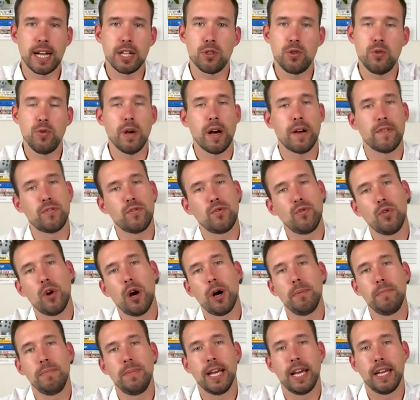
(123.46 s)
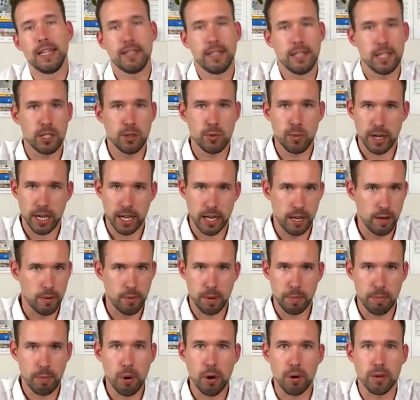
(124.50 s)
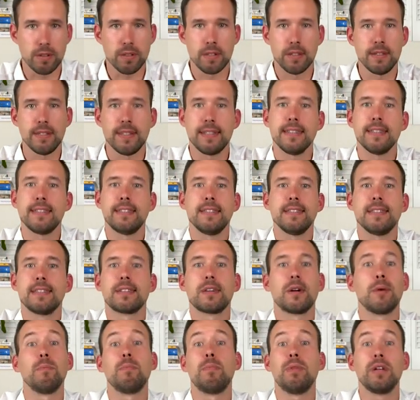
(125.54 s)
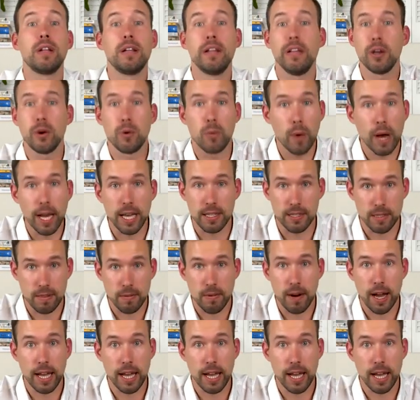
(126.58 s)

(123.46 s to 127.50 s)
that you have to update this weekly report. This is completely a waste,